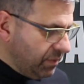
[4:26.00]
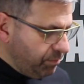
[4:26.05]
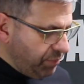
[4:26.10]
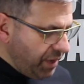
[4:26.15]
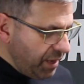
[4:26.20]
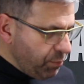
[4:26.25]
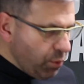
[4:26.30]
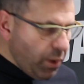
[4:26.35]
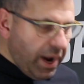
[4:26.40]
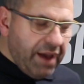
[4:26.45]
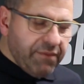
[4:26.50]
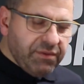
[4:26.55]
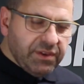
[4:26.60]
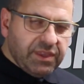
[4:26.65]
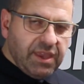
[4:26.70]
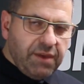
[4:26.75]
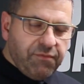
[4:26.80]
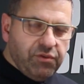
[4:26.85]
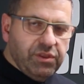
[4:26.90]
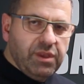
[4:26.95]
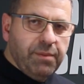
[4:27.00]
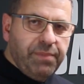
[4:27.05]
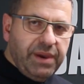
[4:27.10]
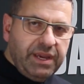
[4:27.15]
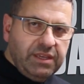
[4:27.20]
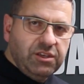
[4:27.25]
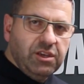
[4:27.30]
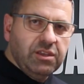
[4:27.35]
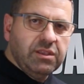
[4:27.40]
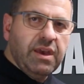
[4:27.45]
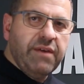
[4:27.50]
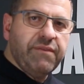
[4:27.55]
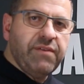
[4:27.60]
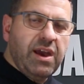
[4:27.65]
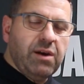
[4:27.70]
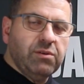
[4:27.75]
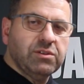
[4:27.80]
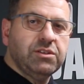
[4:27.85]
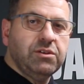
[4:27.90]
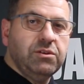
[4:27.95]
People have a different opinion of
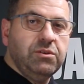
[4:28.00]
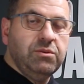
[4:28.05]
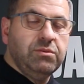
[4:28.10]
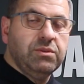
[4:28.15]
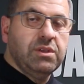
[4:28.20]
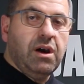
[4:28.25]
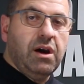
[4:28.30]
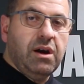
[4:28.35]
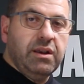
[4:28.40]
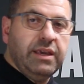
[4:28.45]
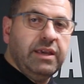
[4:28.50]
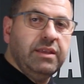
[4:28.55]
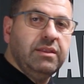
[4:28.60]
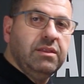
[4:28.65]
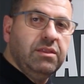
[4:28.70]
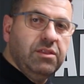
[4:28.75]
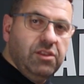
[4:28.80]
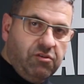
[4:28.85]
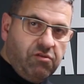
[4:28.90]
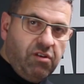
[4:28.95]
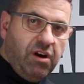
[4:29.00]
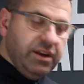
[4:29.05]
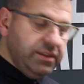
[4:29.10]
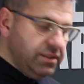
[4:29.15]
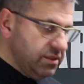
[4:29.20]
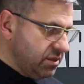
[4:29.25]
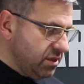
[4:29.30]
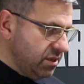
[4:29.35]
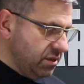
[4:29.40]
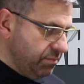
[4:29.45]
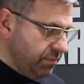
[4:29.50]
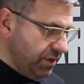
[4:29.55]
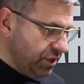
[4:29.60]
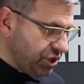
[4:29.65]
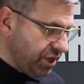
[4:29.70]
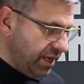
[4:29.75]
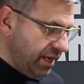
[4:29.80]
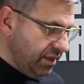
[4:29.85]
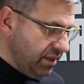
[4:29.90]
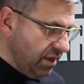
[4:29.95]
how to dial in the grinders to the
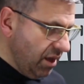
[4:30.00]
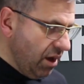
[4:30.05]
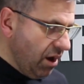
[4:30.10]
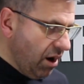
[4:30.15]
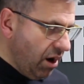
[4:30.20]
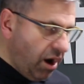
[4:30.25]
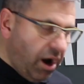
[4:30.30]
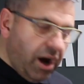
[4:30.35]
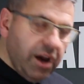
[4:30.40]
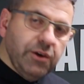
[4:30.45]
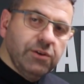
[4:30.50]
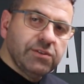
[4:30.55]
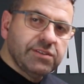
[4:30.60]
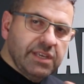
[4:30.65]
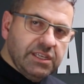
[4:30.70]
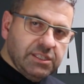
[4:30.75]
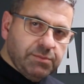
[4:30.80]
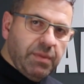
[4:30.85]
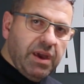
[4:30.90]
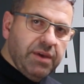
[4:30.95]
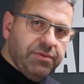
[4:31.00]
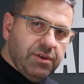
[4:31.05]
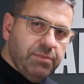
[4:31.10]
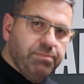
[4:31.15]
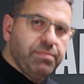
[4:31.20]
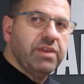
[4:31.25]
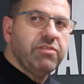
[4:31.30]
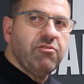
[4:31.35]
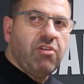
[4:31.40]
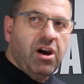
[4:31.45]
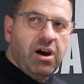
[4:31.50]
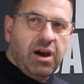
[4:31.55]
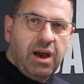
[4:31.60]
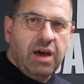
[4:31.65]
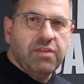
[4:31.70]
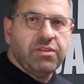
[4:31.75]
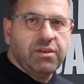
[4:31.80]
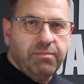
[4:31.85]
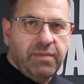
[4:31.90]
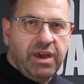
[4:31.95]
machine. I use this method, but there
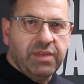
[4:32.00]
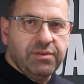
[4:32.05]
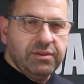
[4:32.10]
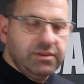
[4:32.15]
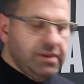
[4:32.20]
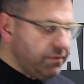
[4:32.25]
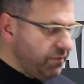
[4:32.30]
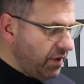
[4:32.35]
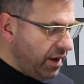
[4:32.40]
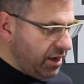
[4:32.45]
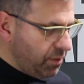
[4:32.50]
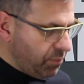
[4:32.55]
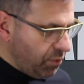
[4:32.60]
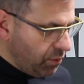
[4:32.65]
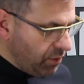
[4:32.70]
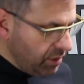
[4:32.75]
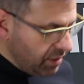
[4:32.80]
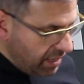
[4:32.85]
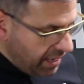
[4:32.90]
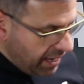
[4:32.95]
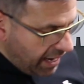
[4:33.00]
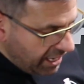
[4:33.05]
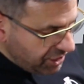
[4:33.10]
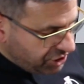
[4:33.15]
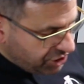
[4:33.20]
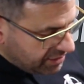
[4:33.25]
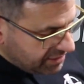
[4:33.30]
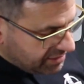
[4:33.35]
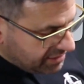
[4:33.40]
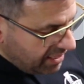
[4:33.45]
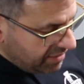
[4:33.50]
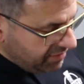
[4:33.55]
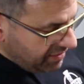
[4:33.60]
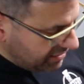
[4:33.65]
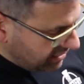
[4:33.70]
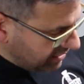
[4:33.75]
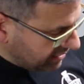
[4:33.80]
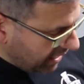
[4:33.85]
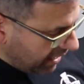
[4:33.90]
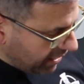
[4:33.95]
are other methods available. As you can see,
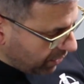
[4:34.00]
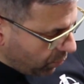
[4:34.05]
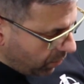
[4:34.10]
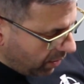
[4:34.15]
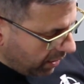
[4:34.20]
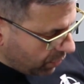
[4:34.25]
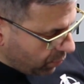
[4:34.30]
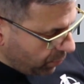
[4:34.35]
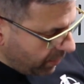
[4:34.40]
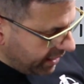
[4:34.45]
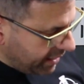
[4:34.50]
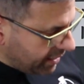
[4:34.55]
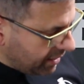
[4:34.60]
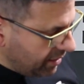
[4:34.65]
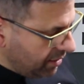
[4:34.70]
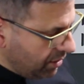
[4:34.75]
this is going quite quick.